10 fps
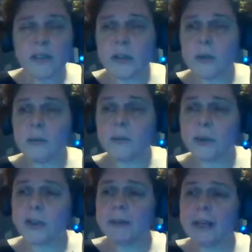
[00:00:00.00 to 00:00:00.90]
So we're
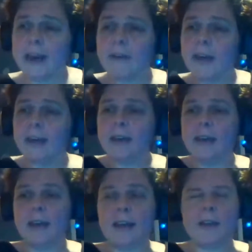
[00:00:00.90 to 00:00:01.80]
going to be having.
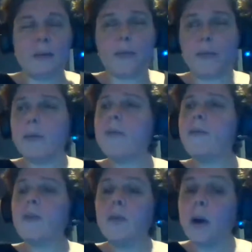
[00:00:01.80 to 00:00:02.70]
So for those of
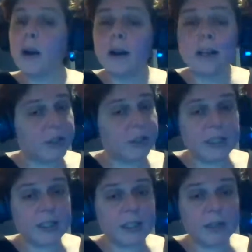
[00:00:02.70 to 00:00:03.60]
you who are interested
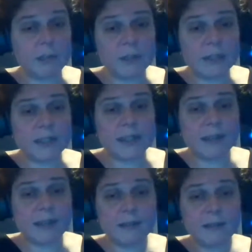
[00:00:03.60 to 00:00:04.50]
in the music
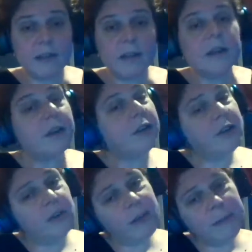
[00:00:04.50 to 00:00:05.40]
scene,
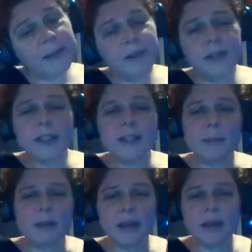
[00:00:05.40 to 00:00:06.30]
you might be learning
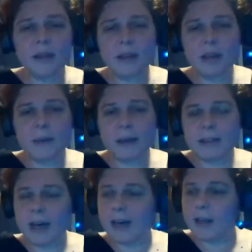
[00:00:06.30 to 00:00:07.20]
something about
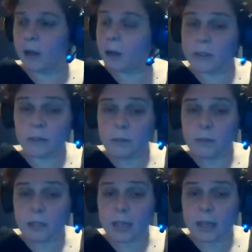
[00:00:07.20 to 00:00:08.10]
that, and also
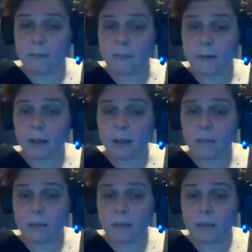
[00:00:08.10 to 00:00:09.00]
music in film.
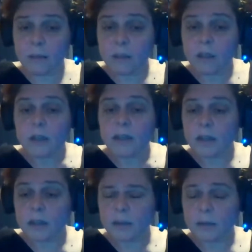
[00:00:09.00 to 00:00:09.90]

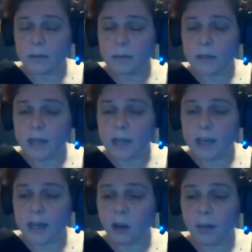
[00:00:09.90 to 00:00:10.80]
So
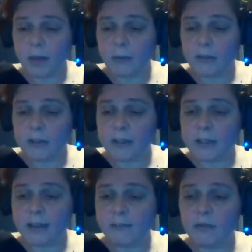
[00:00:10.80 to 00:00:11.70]
it'll be able to
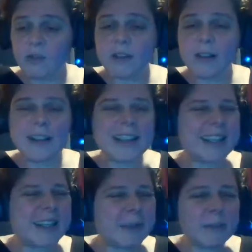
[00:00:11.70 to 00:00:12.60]
give you just a
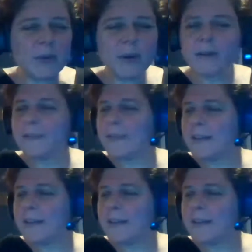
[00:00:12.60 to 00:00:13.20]
little bit more of